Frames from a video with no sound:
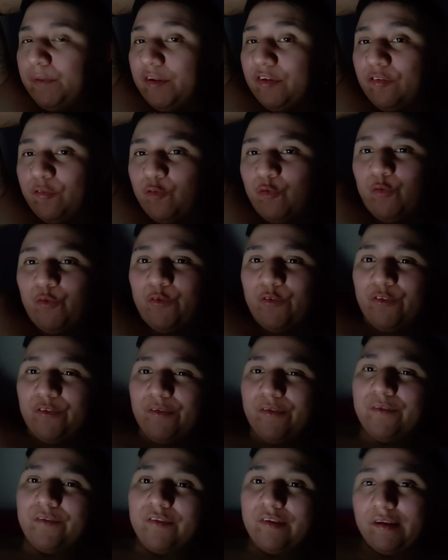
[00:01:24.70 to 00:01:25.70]
Because, of course,
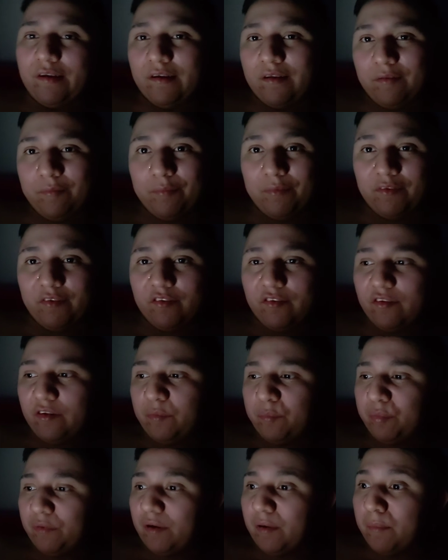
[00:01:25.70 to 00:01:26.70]
you know, she ain't gonna be
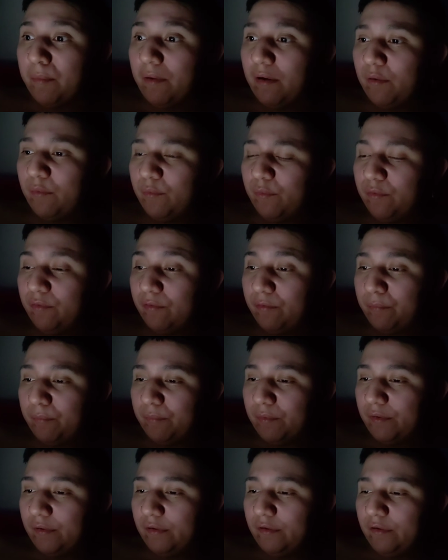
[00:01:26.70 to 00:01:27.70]
sleeping in my
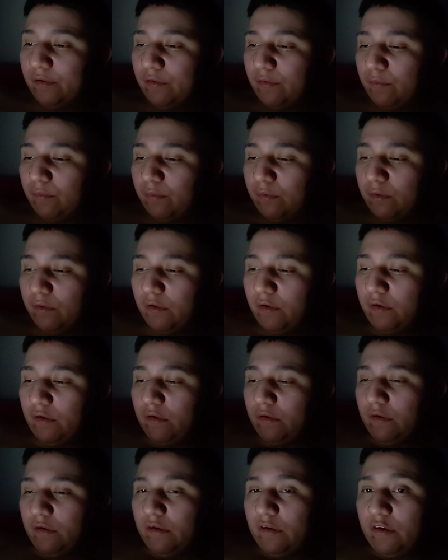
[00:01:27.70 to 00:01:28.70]
room, but, you know,
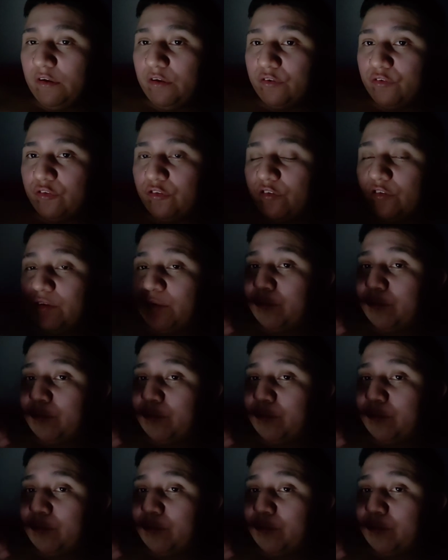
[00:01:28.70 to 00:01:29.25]
she